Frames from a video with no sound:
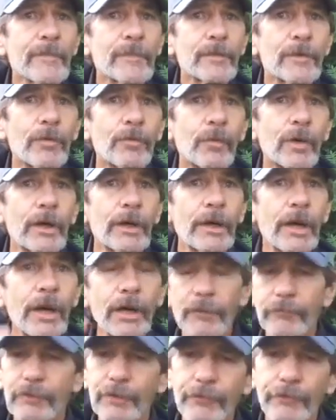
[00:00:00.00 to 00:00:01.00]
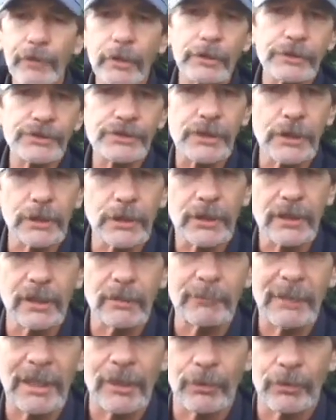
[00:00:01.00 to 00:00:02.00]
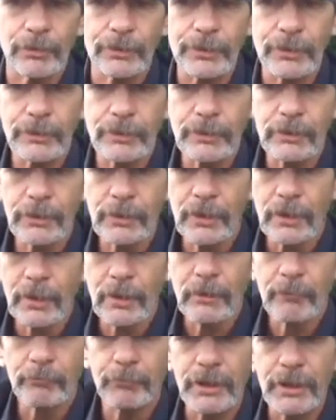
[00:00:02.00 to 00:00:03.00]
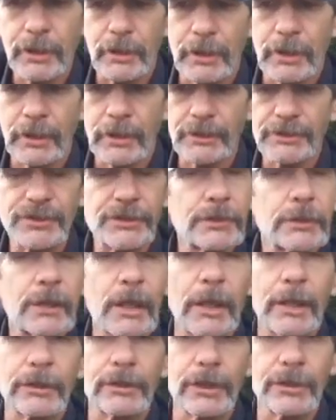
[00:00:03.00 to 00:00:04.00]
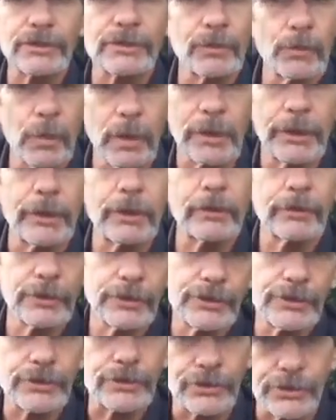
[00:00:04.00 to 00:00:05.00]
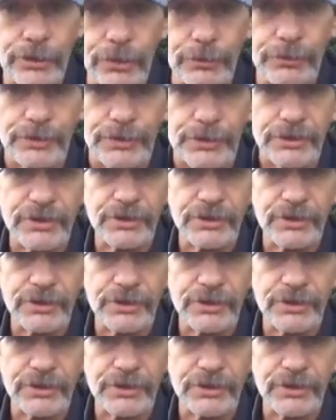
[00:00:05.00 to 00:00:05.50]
where everything is going to come out because God doesn't want to hear these excuses.